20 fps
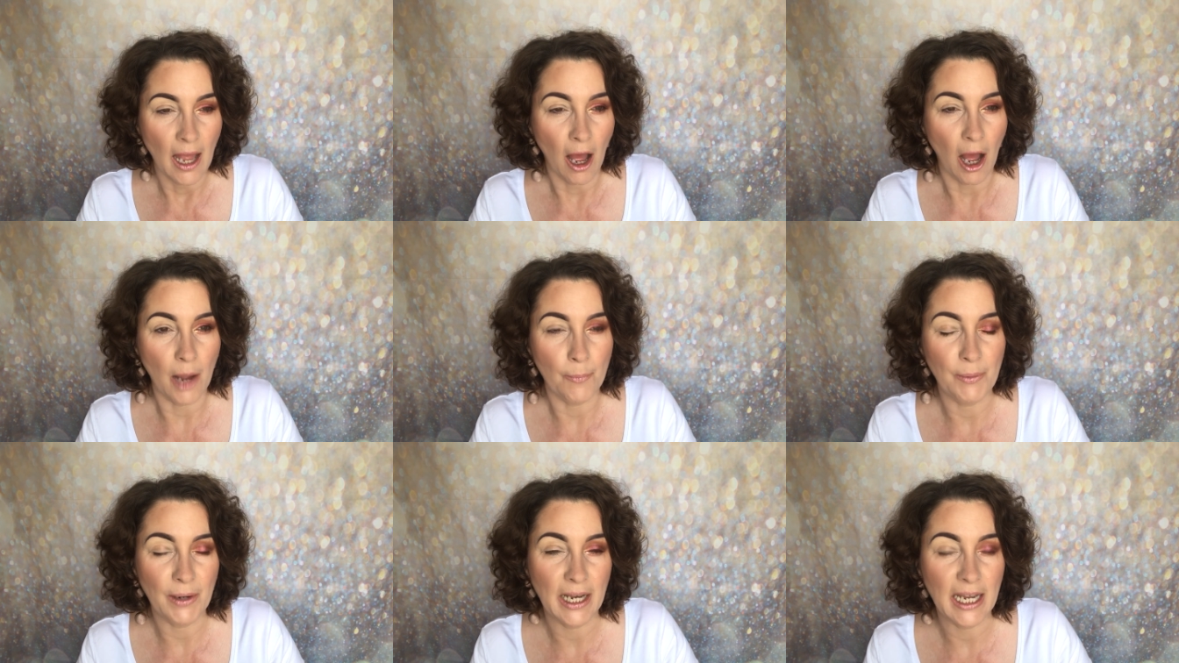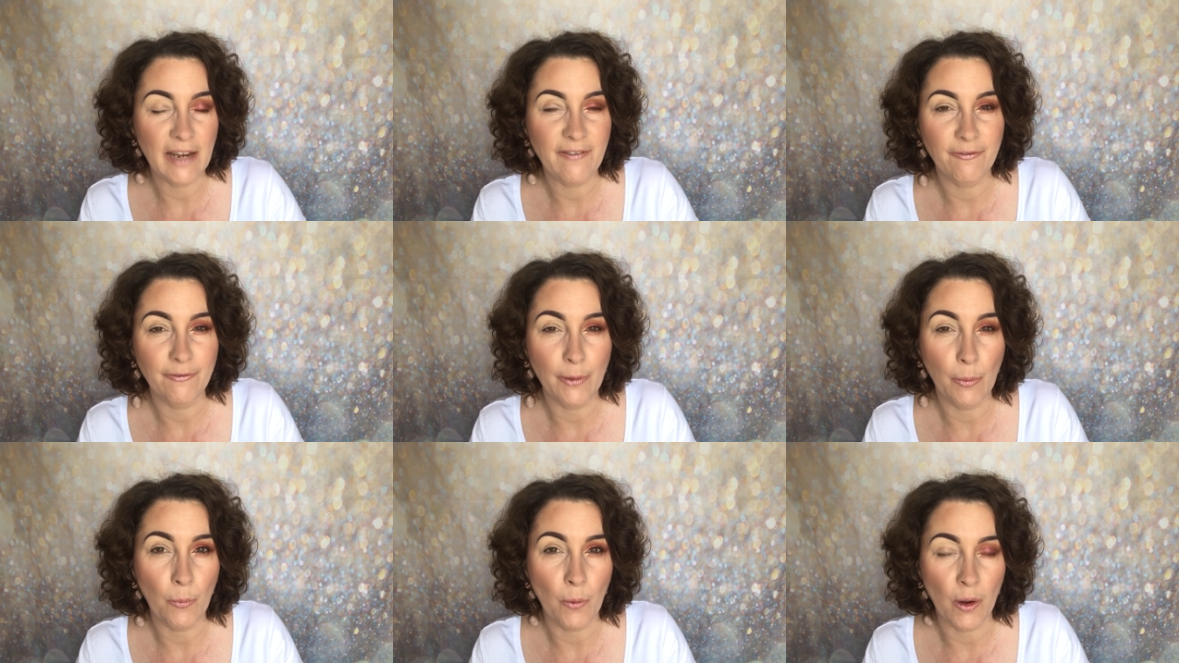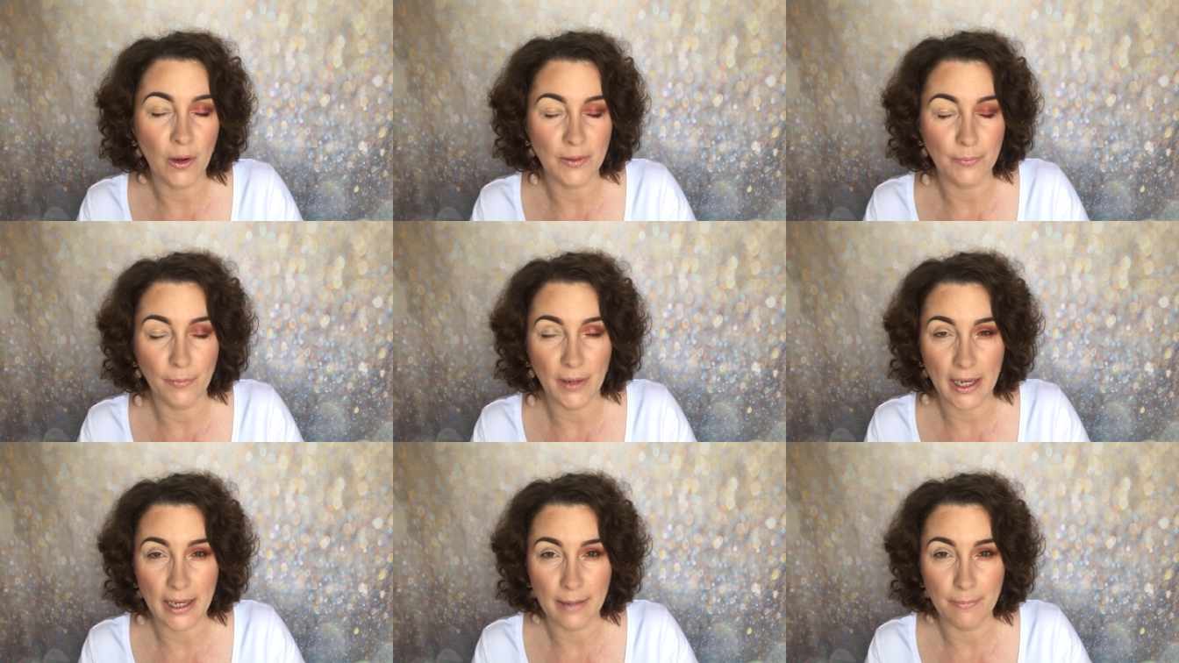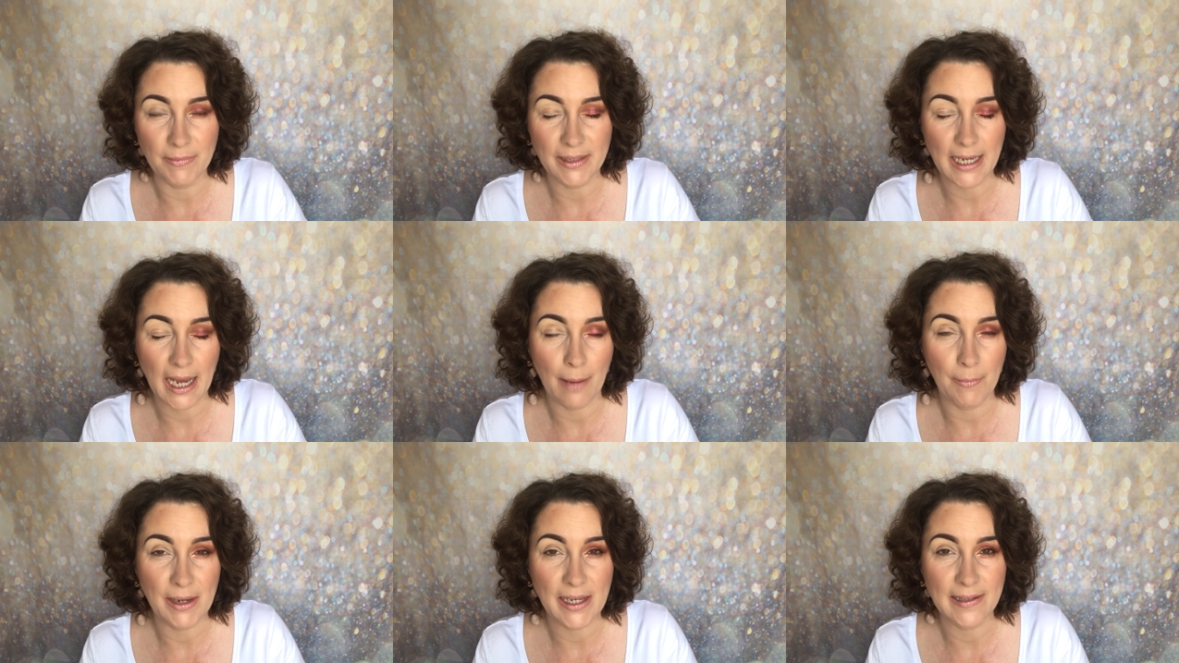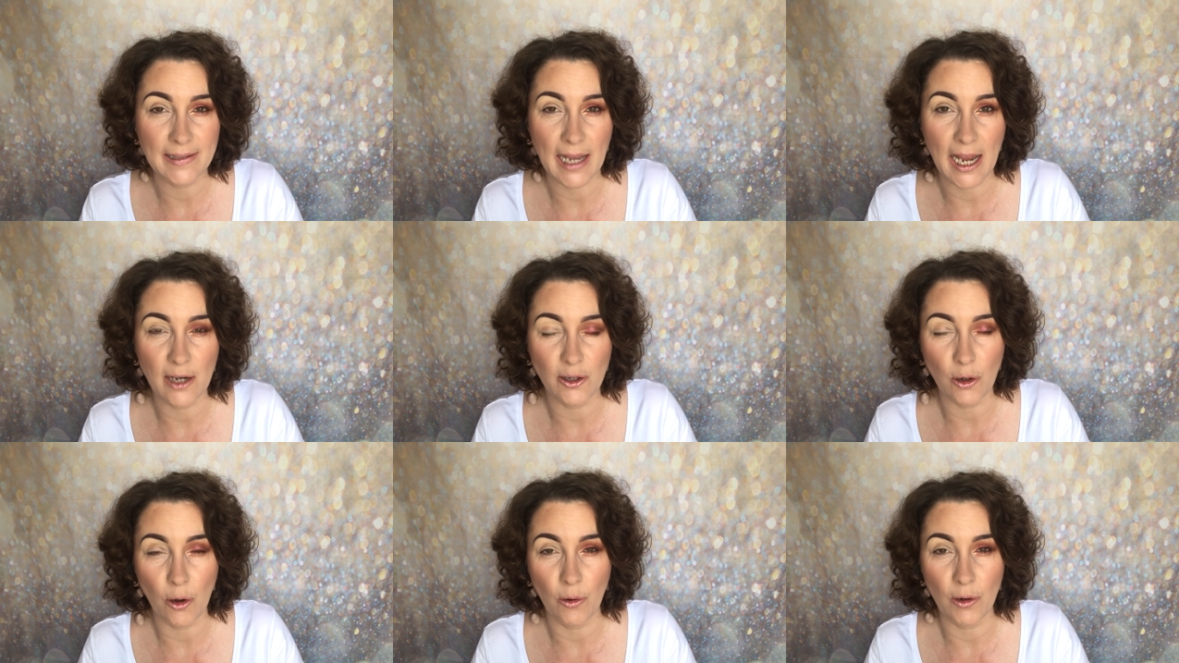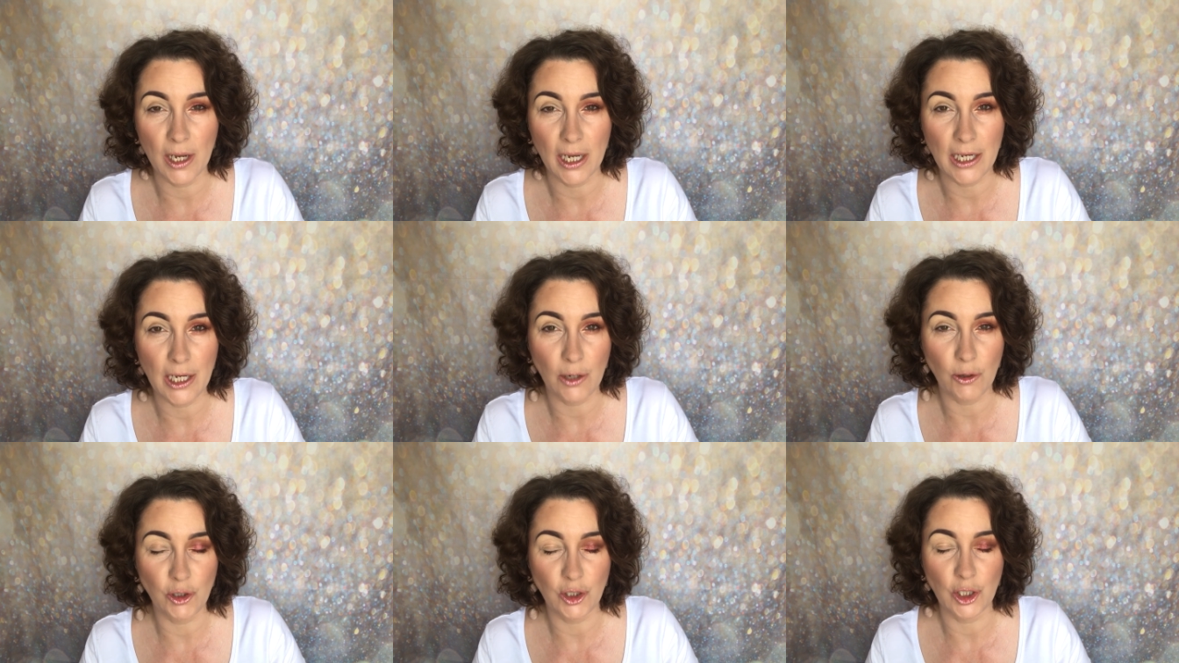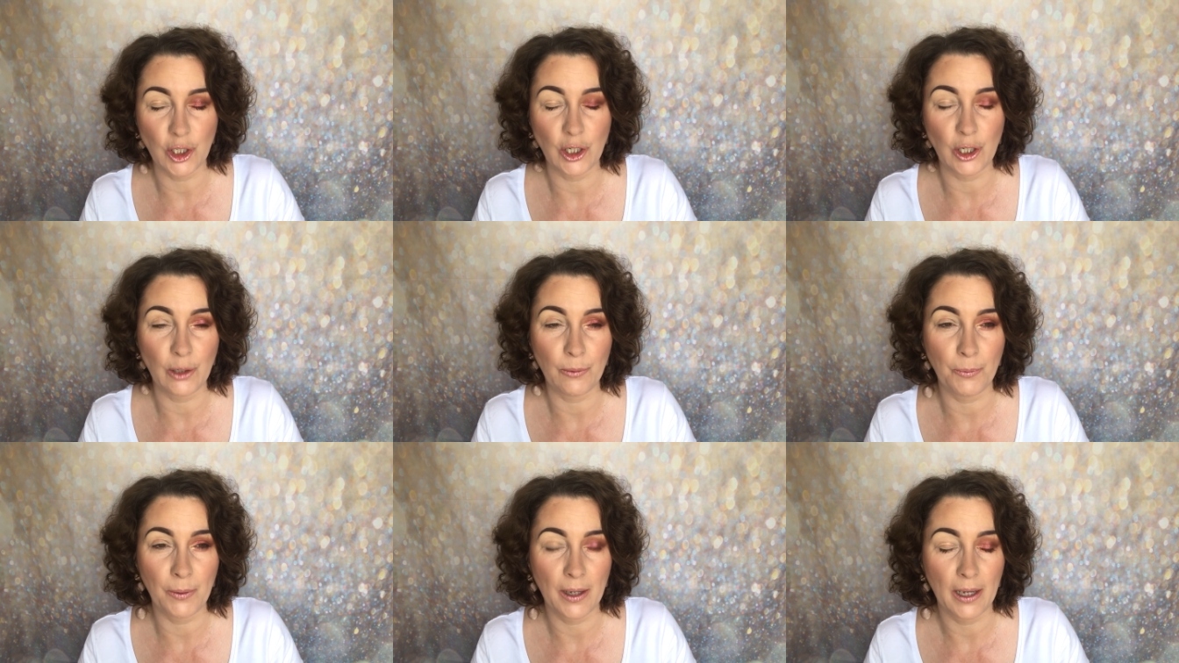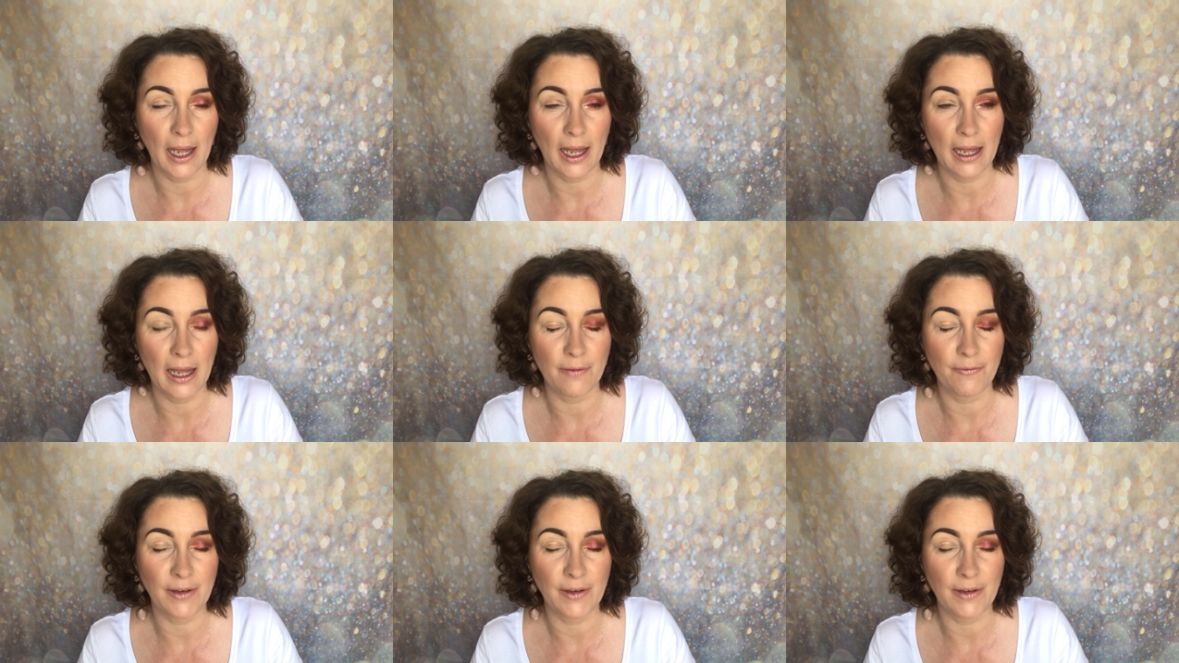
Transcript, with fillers: I believe from what um, Tammi said on her YouTube uh,